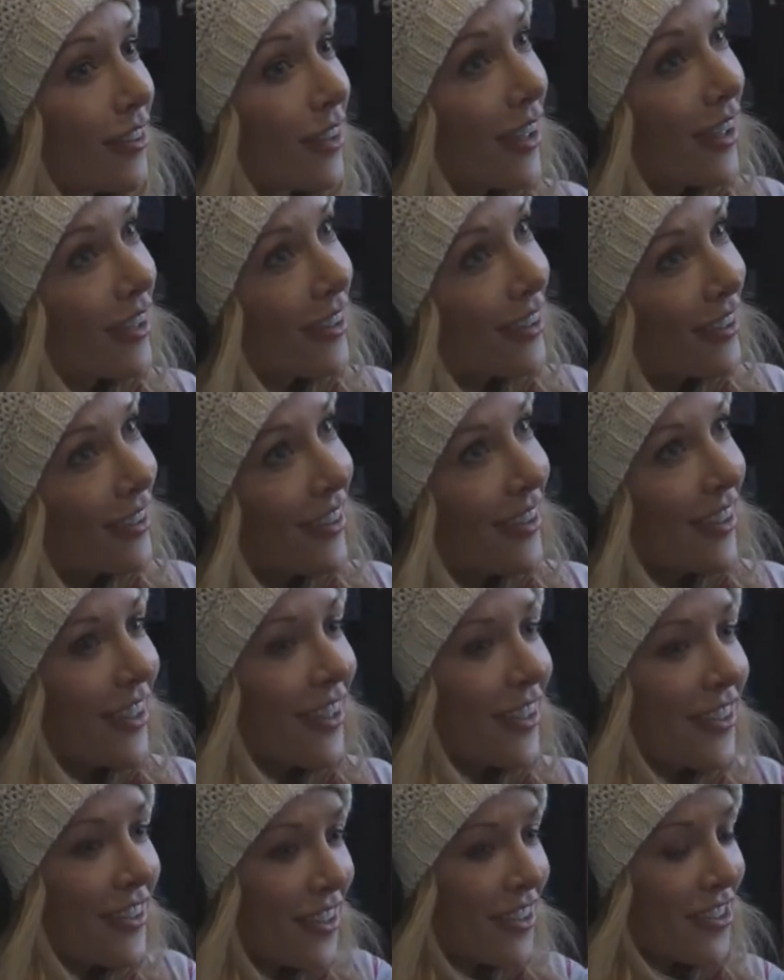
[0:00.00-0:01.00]

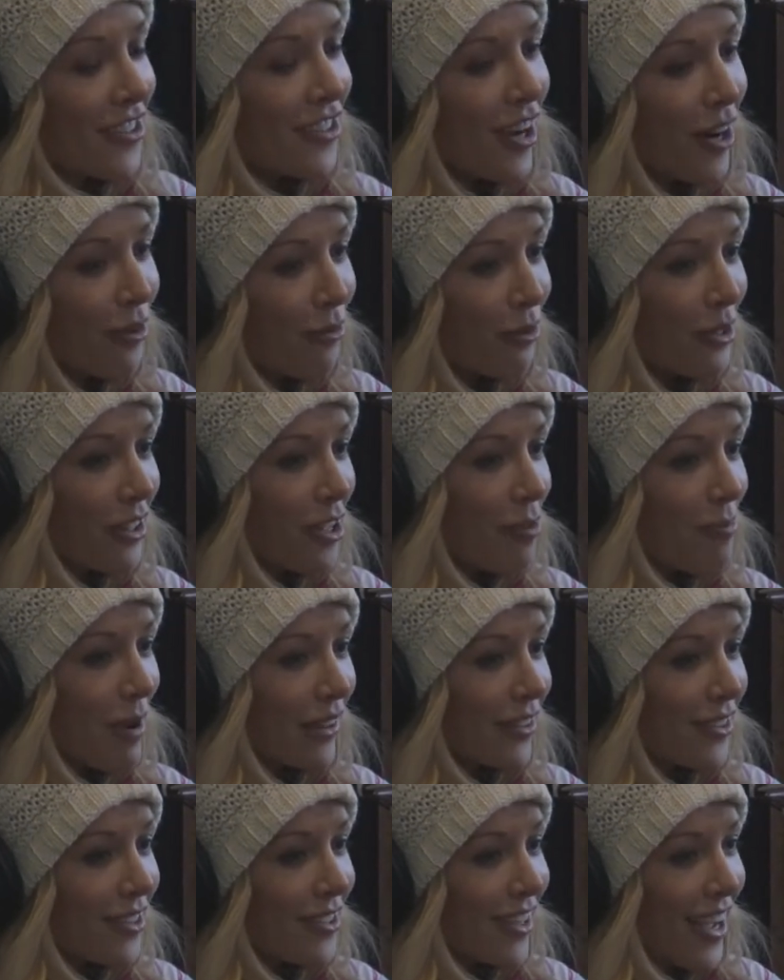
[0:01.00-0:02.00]
It's not really
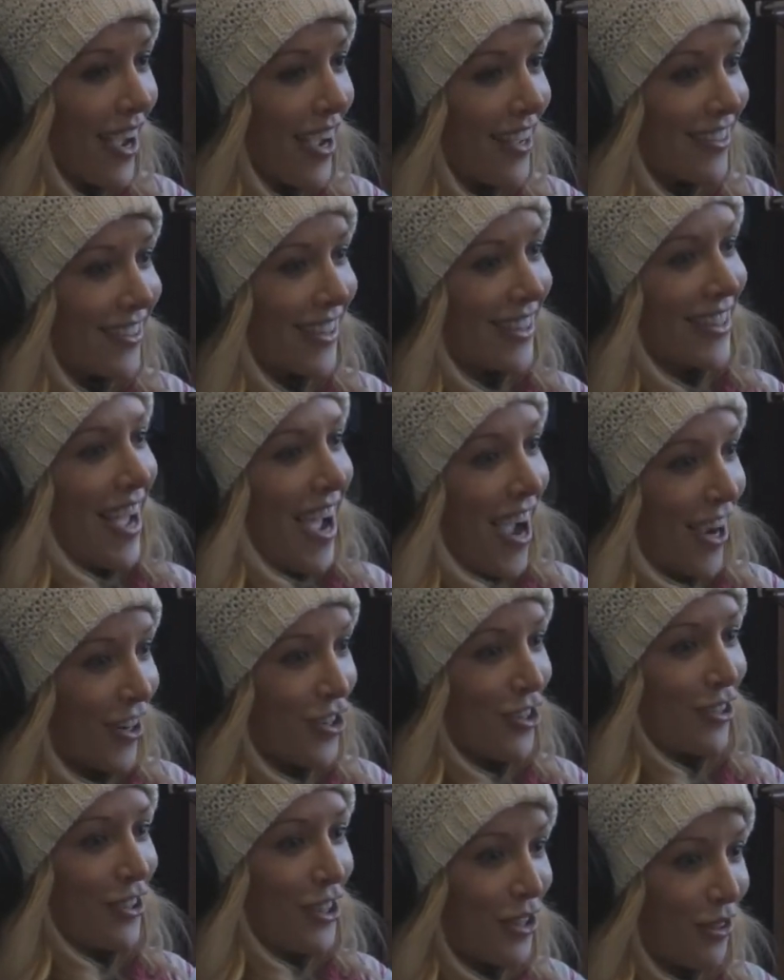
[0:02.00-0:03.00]
about the size. That's
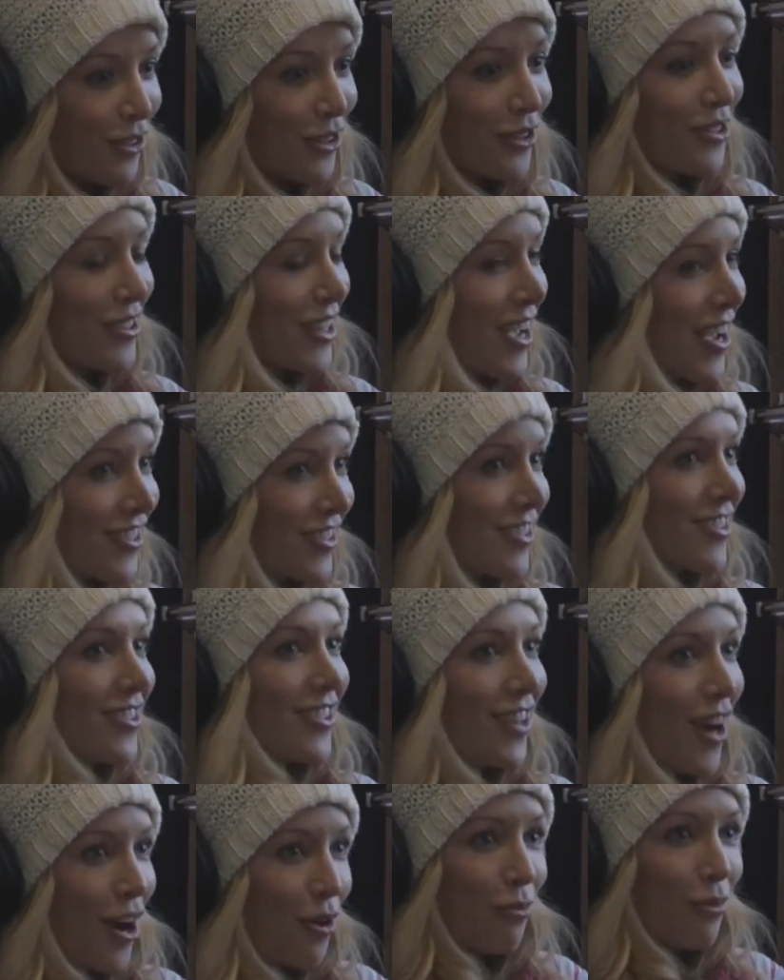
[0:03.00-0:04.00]
actually true. Size does
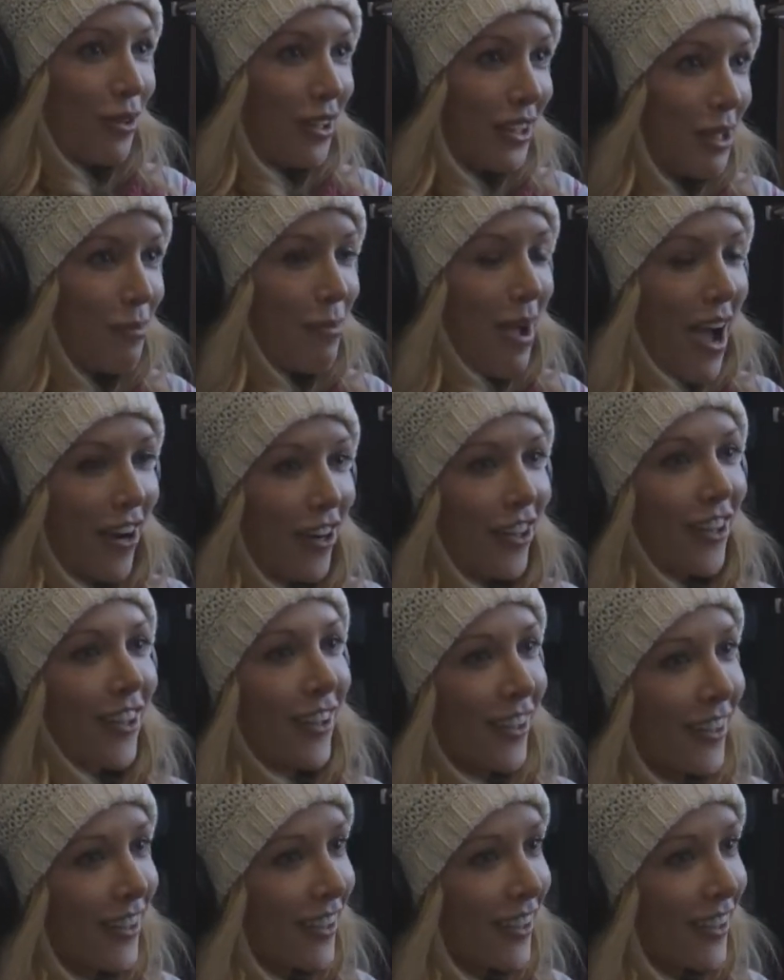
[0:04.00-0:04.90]
not really matter.